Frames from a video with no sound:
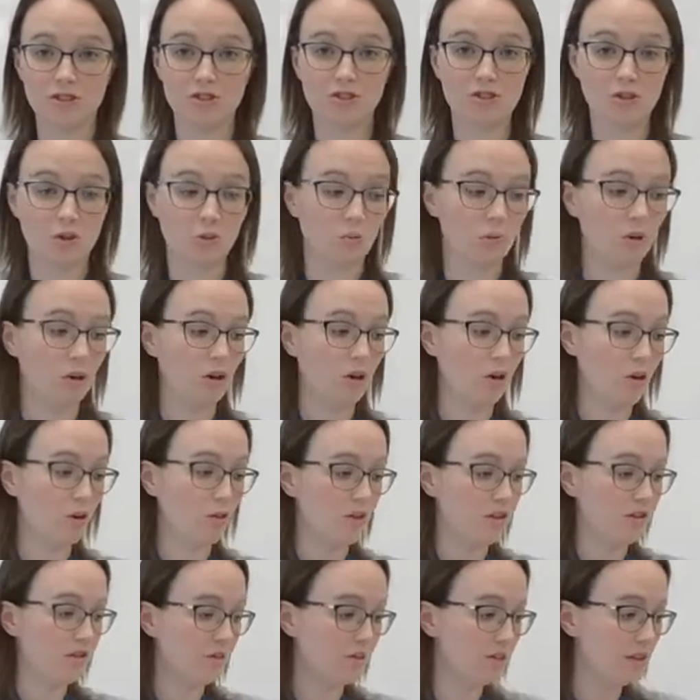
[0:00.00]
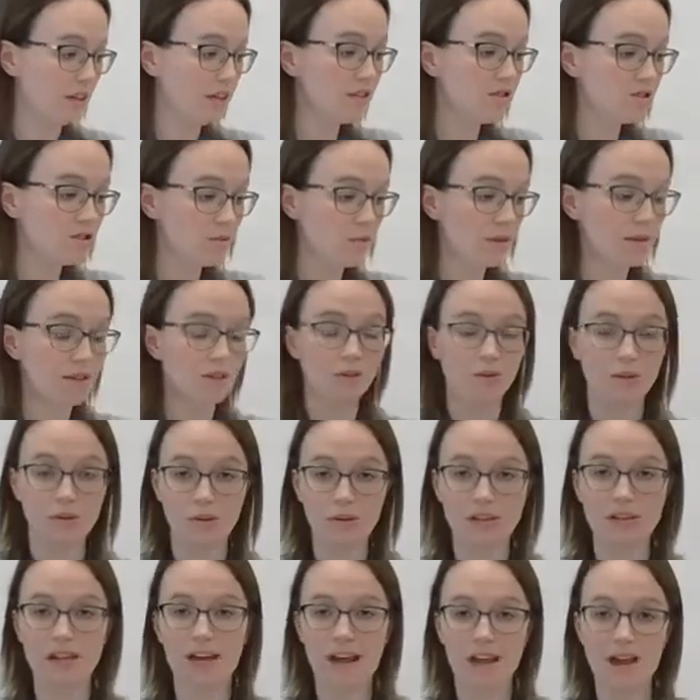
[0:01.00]
So regardless of the instrument, you're
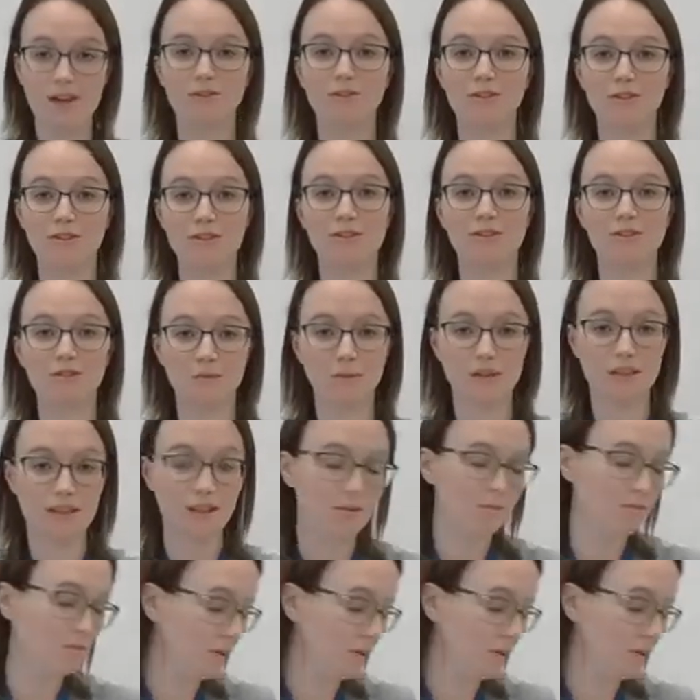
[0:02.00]
going to have your instrument in